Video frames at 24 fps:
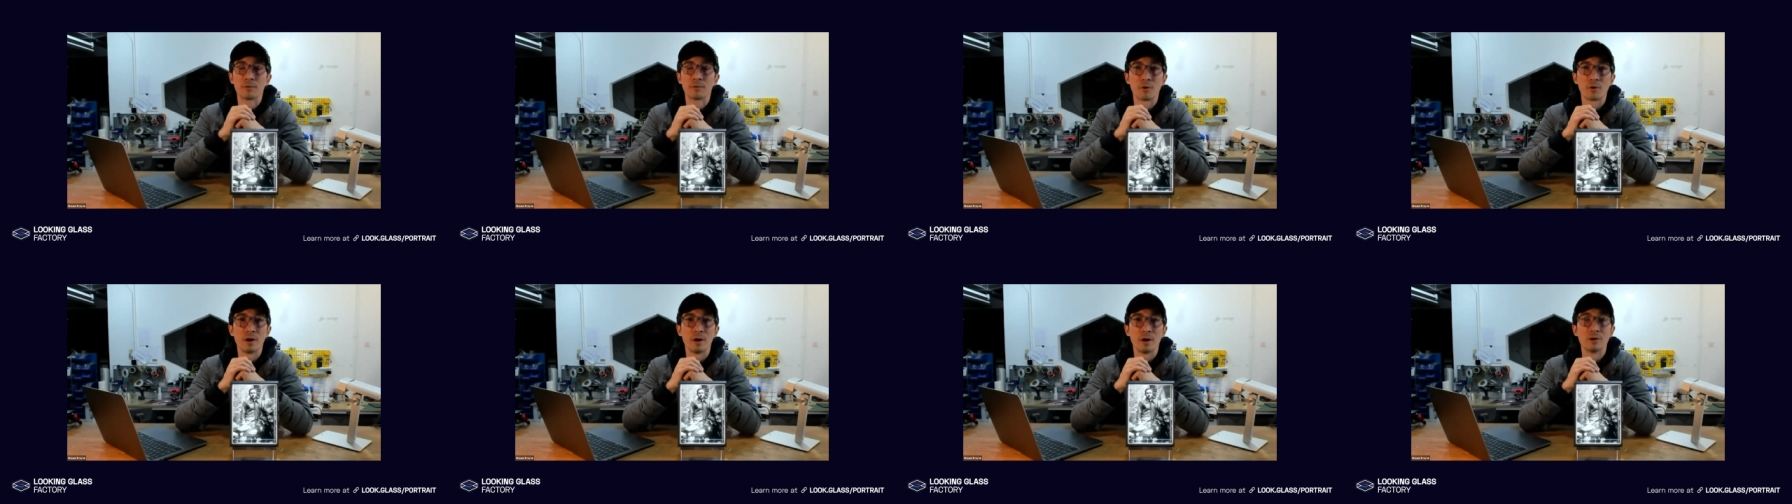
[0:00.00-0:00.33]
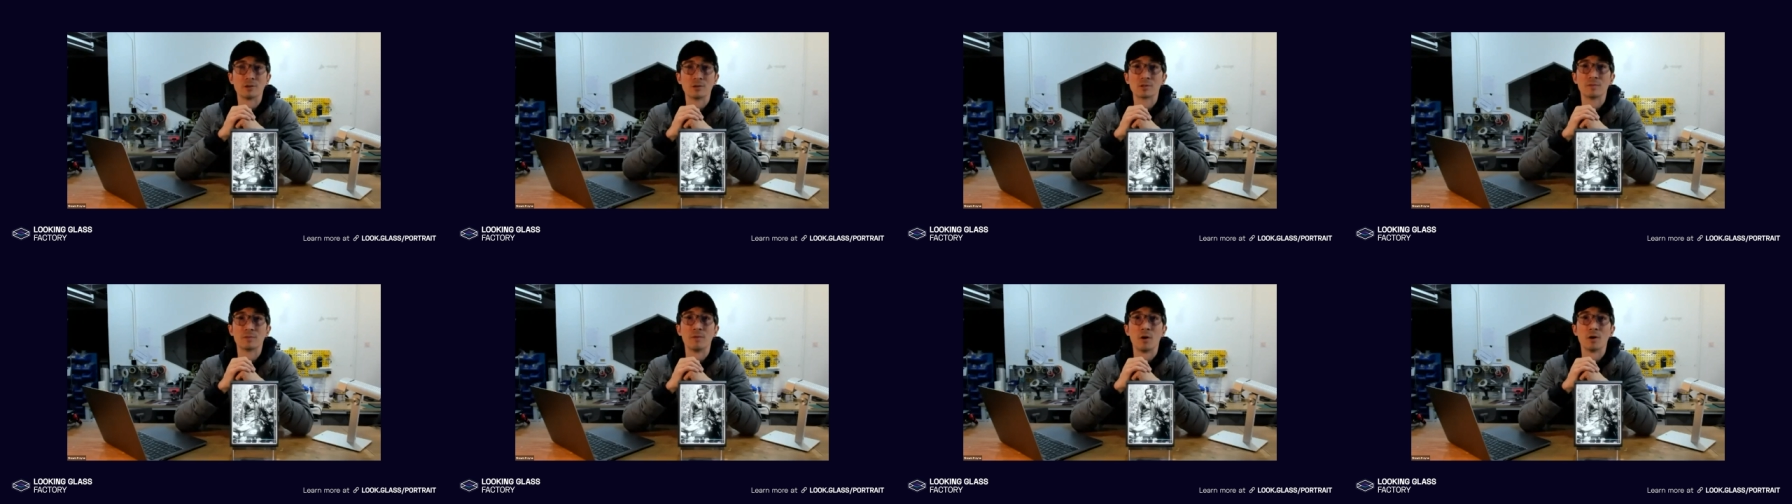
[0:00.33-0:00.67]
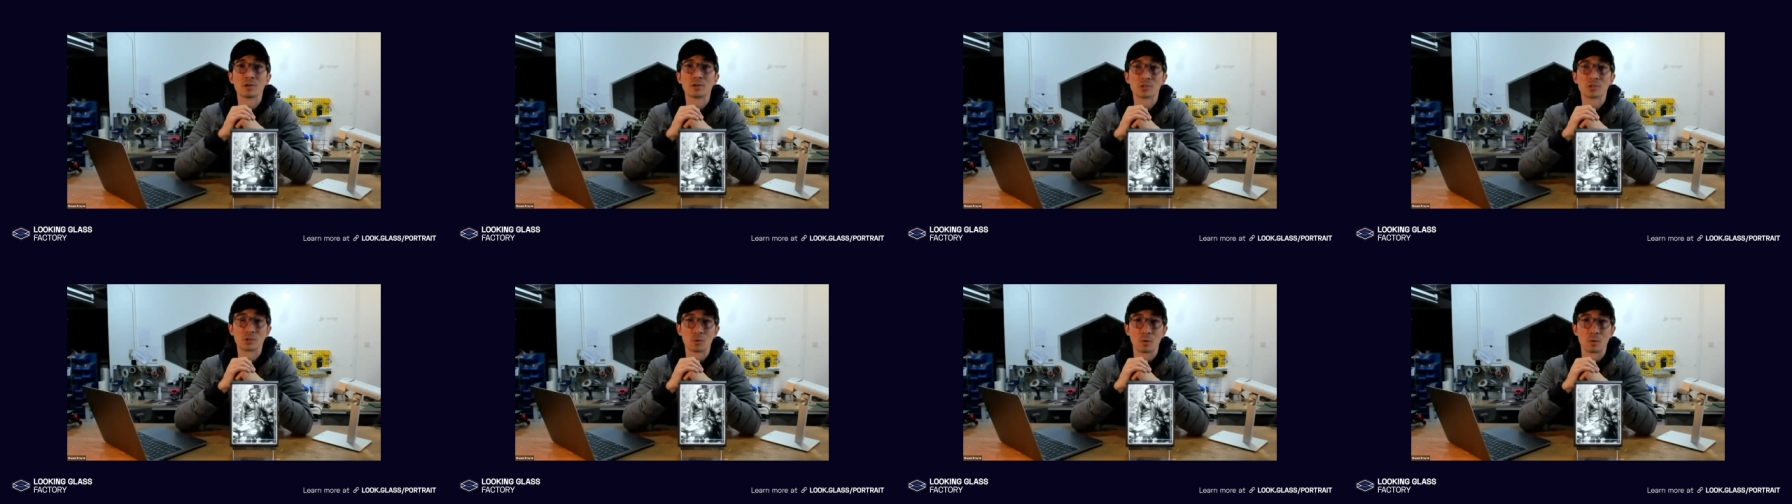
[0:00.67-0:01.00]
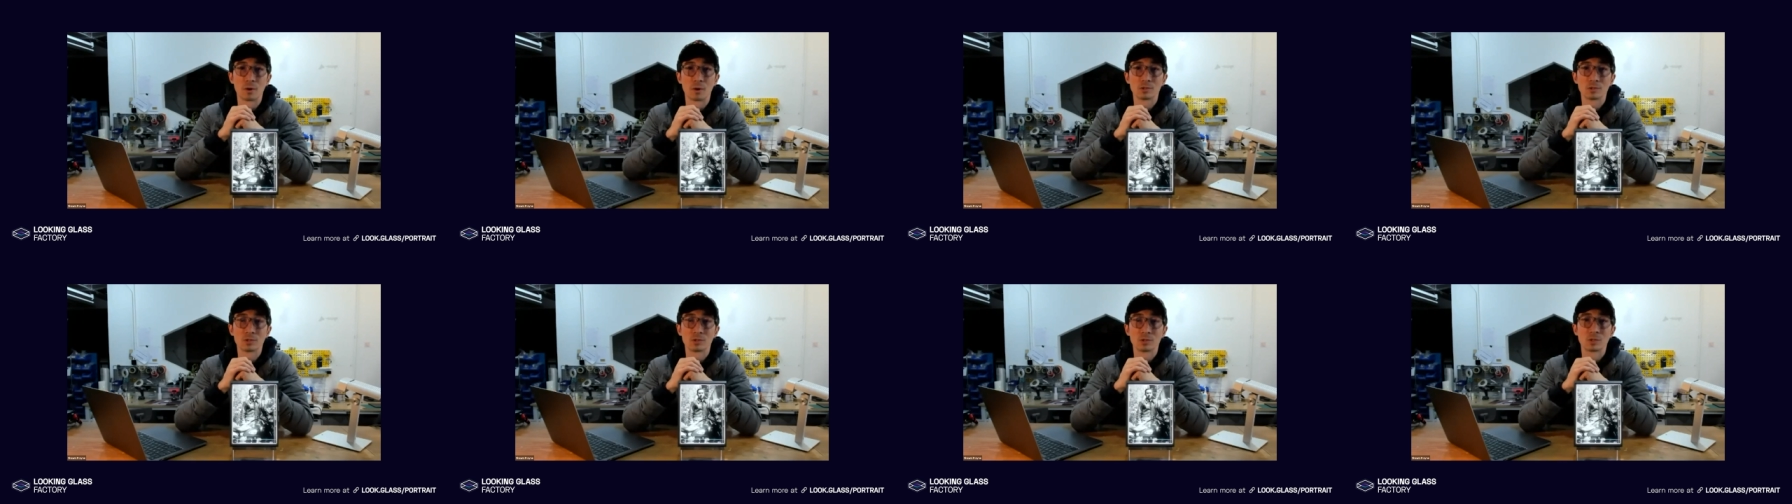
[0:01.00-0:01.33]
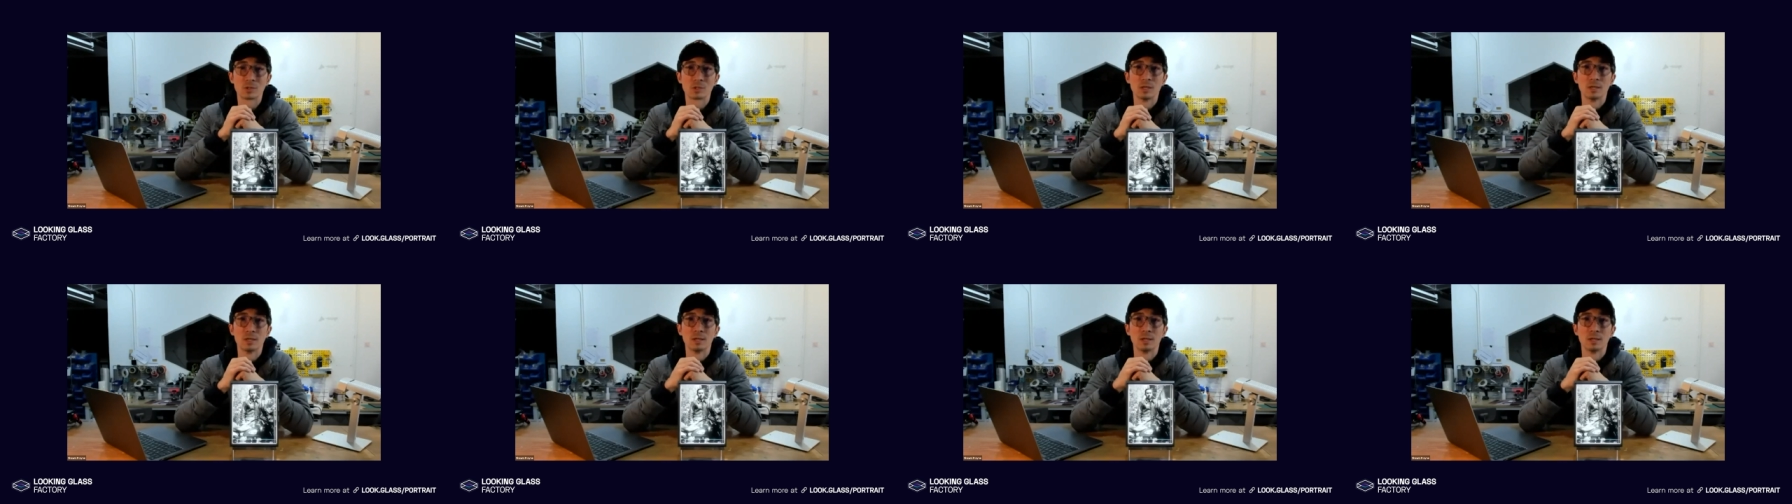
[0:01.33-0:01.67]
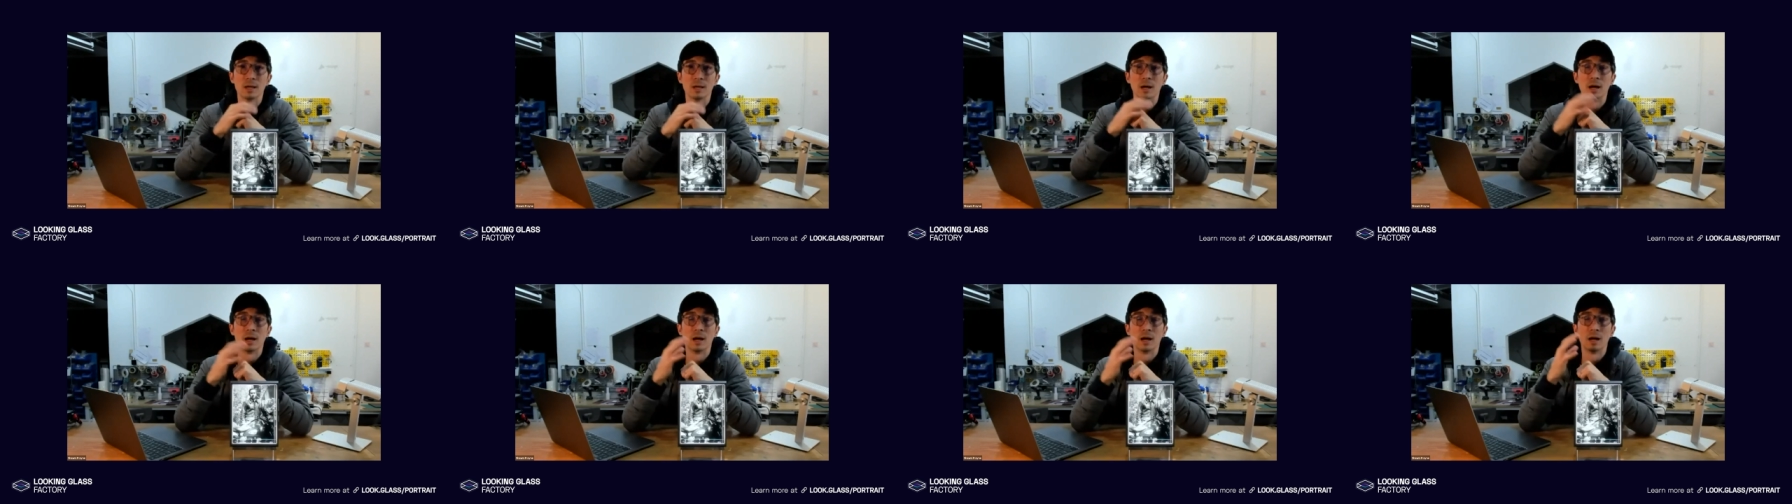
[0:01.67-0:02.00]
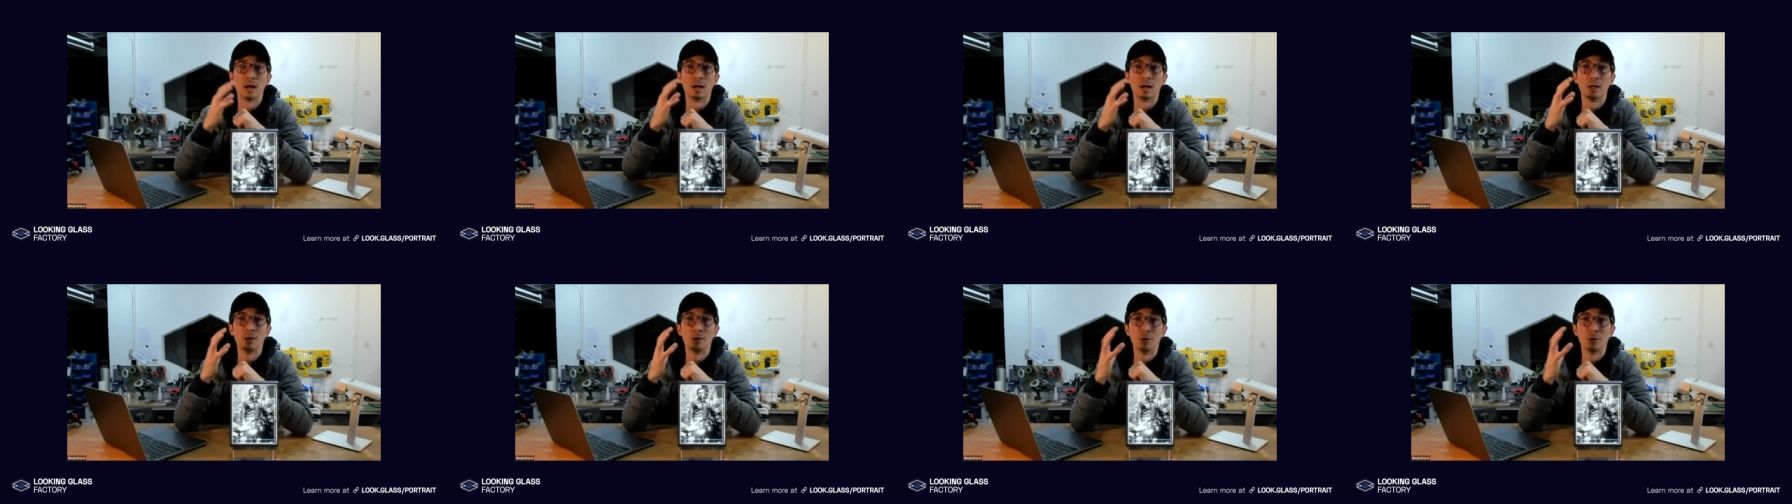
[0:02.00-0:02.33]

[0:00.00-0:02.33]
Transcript: creators of all sorts a uh,